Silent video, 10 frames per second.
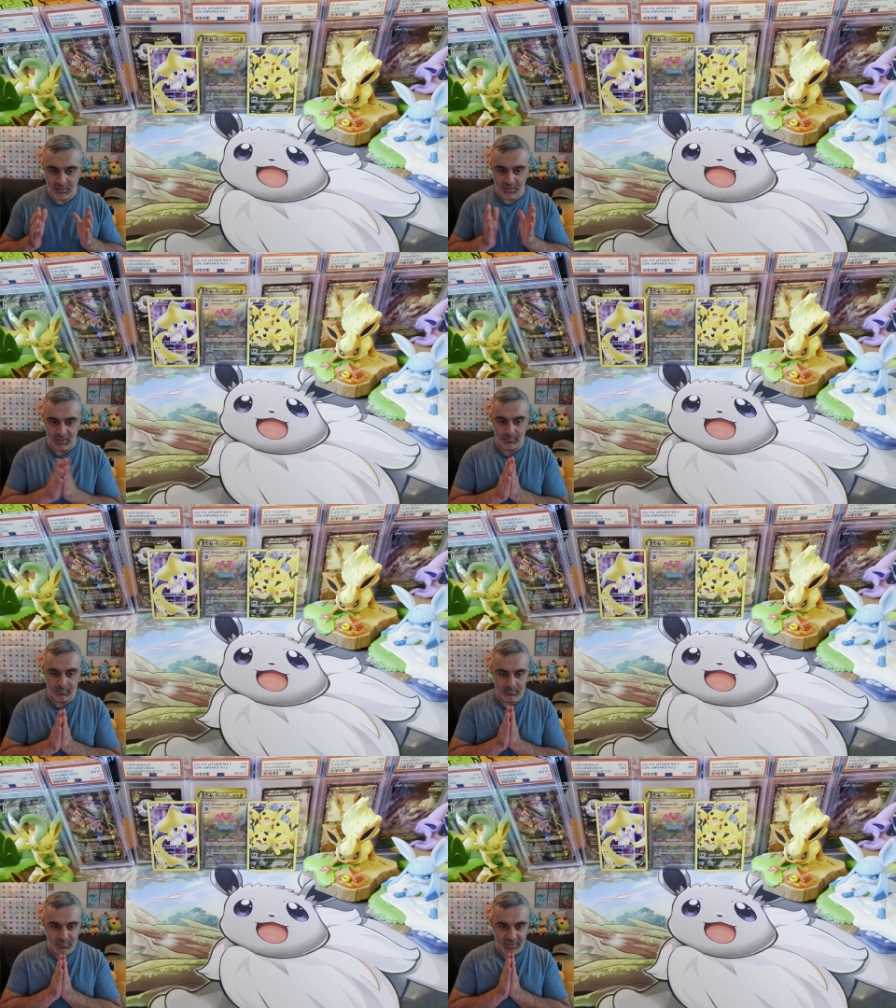
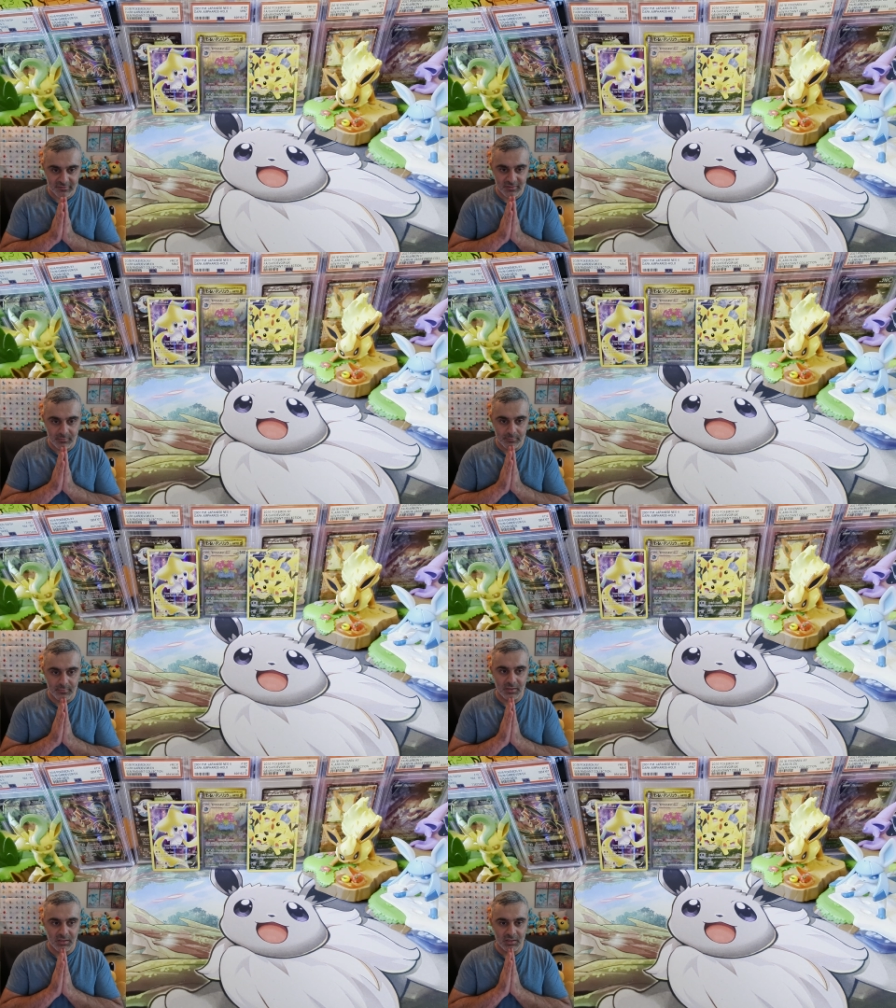Um, got
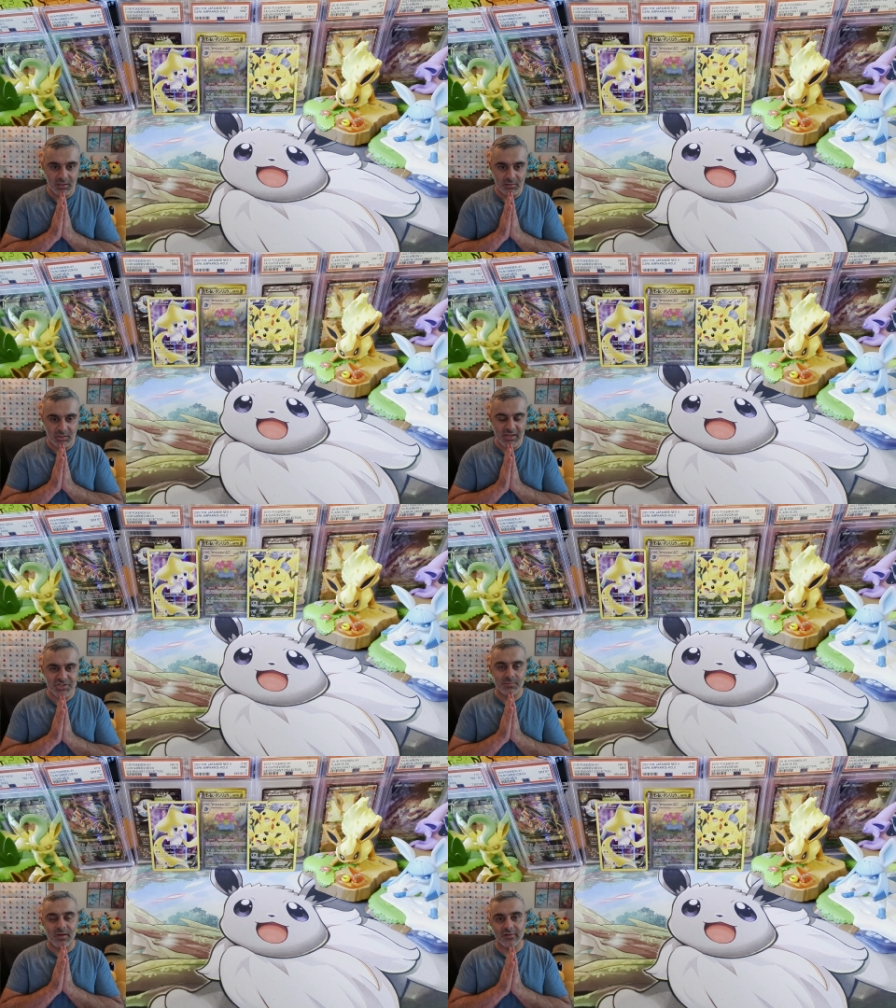some uh,
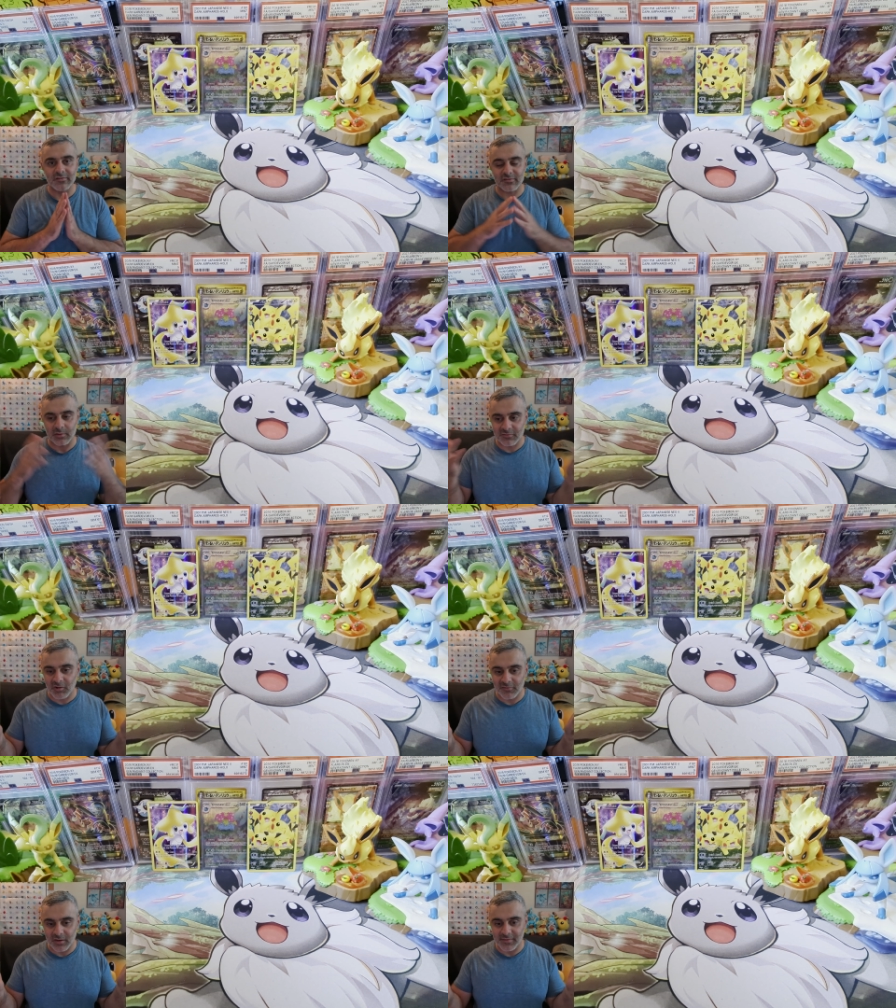collection boxes that
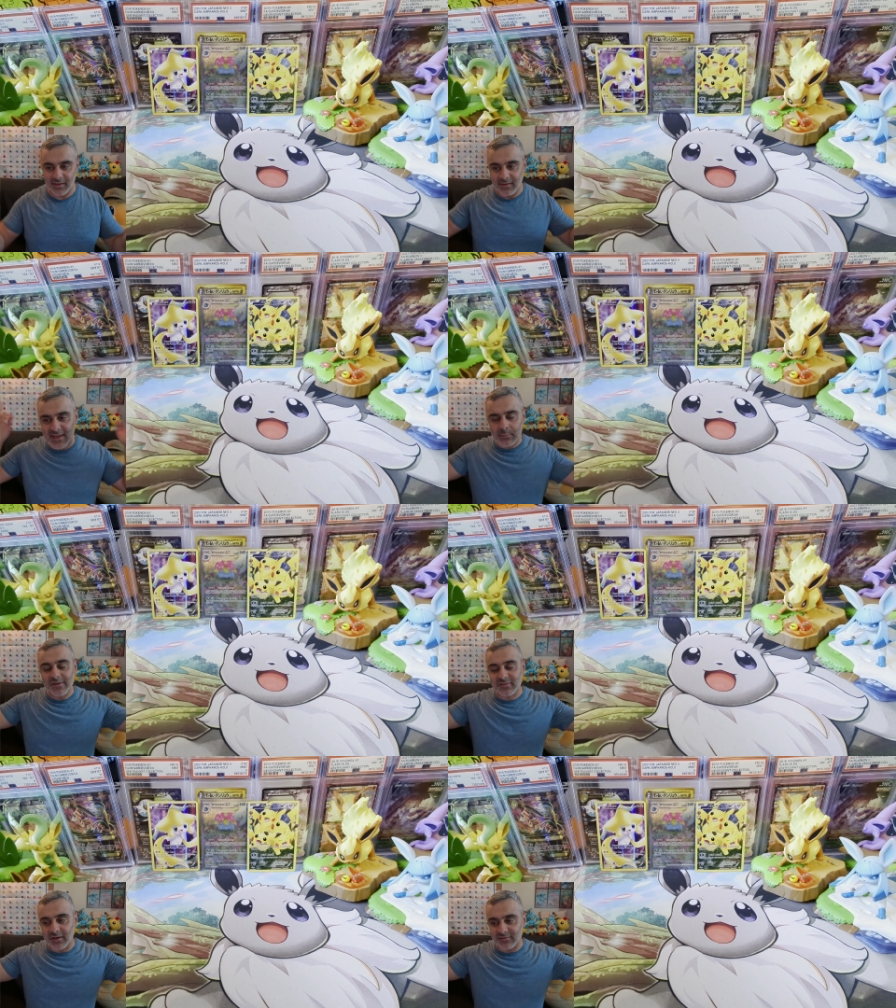revolve around that.
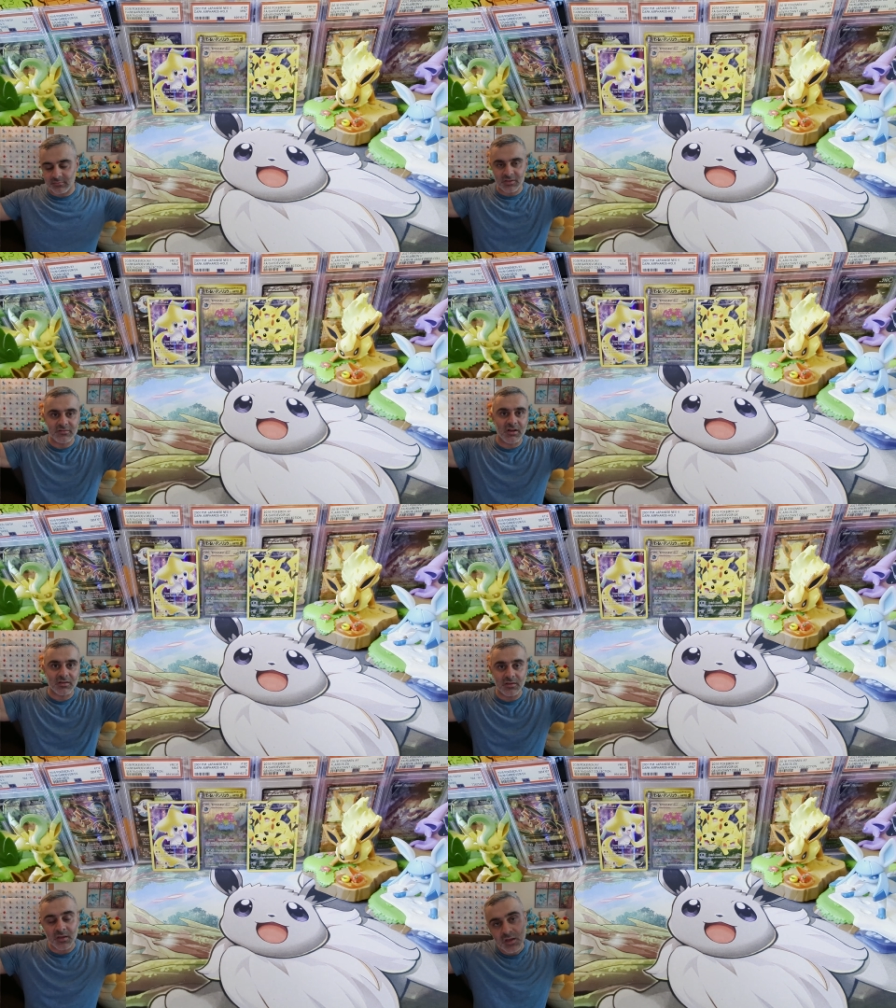Anyways, guys, I'm done
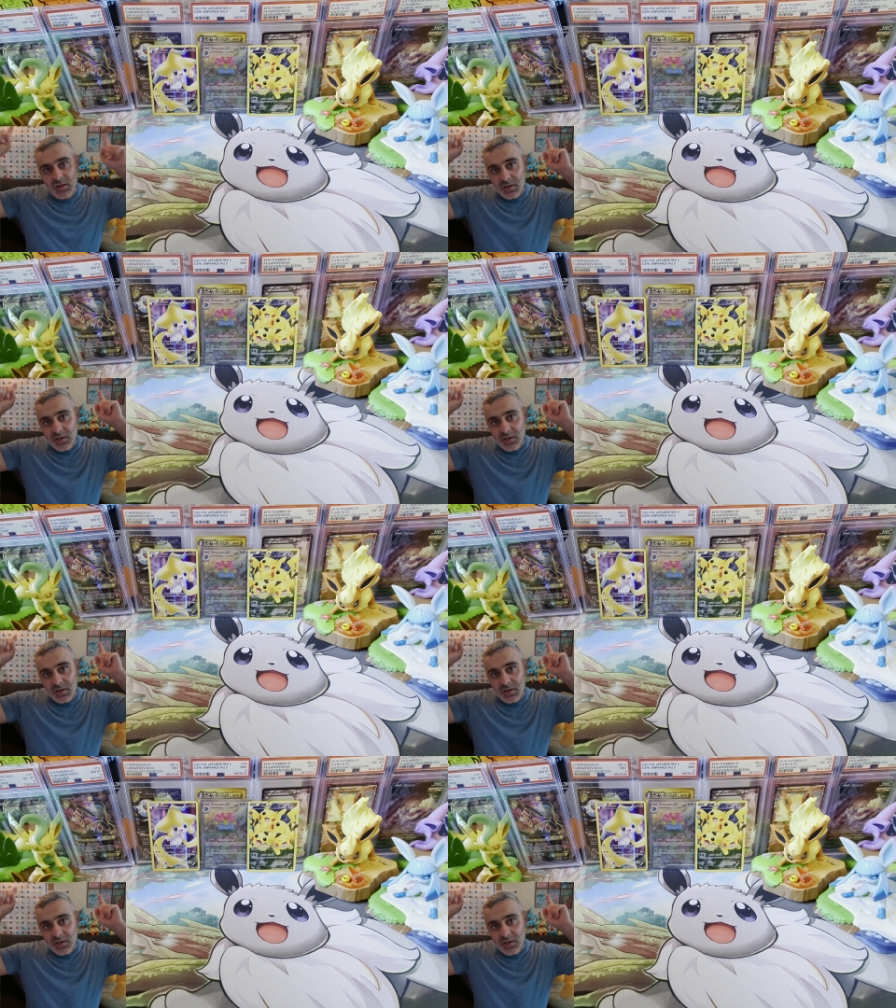talking.